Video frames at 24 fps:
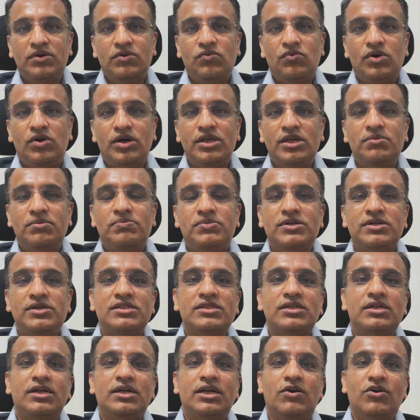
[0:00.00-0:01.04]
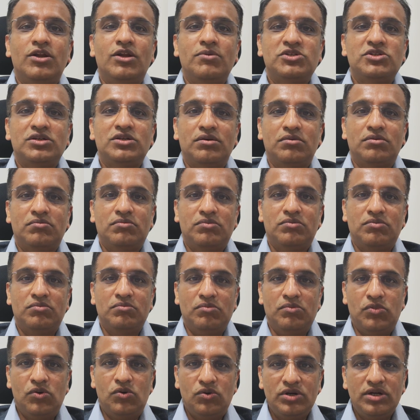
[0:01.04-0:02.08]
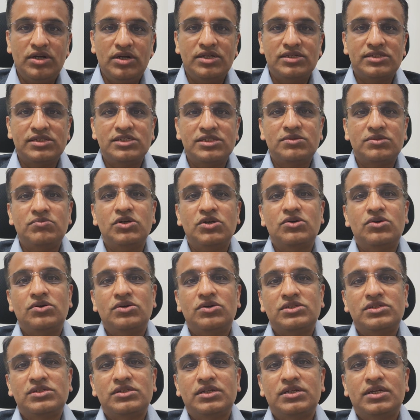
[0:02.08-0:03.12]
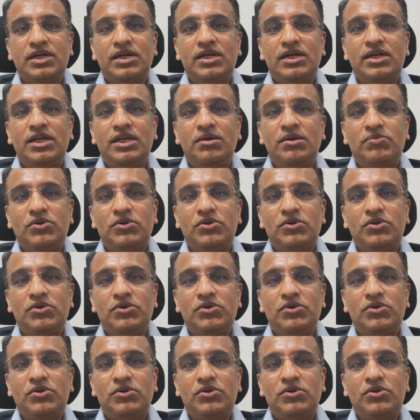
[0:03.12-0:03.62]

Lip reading: Why a person develops a bone disease? Because kidney